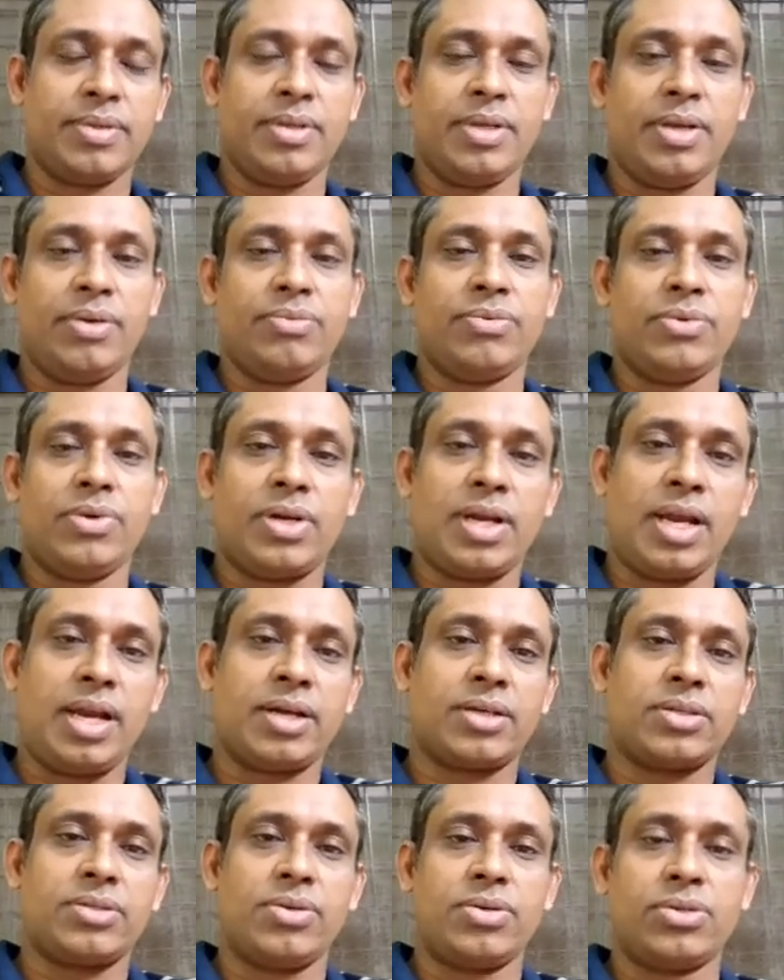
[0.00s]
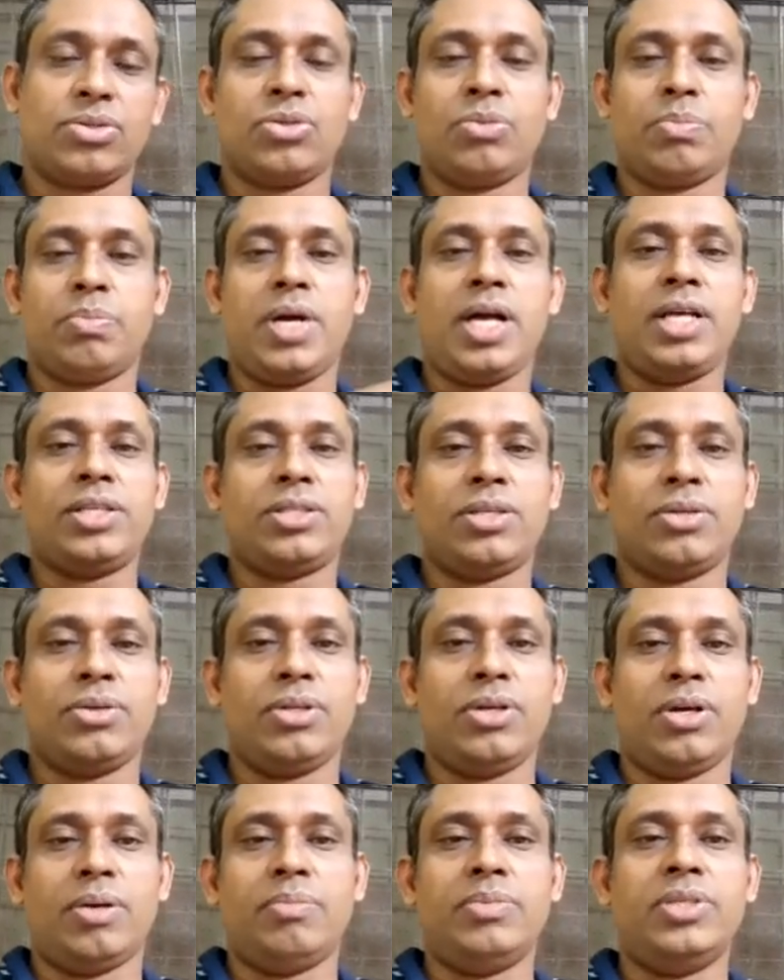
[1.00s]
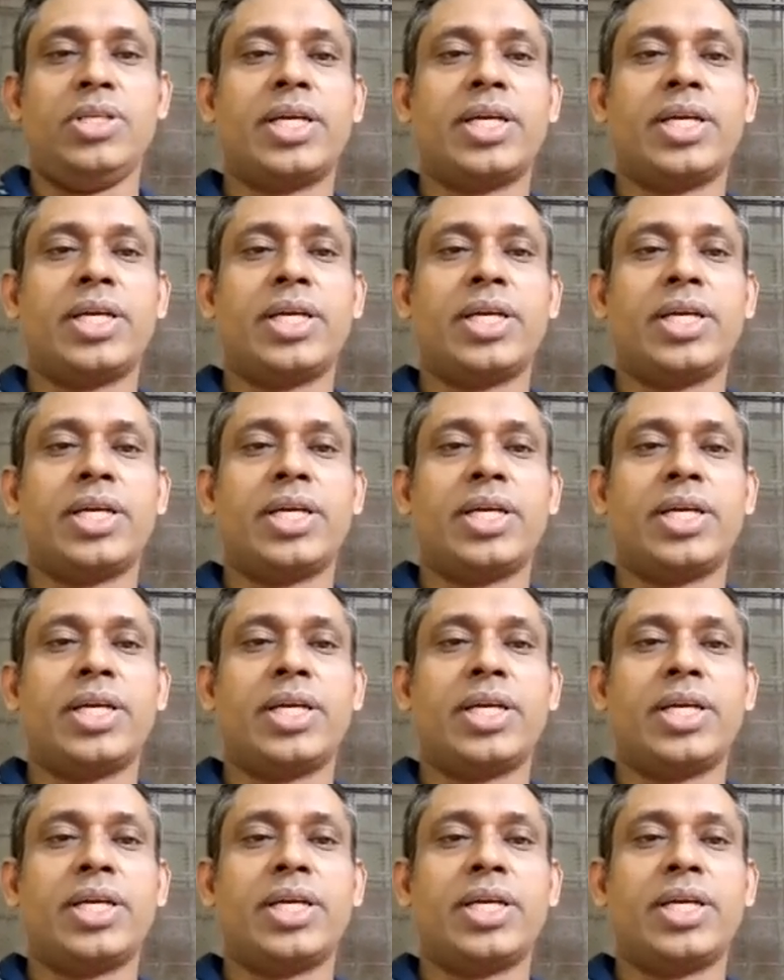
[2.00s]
Now for electrons to pass through the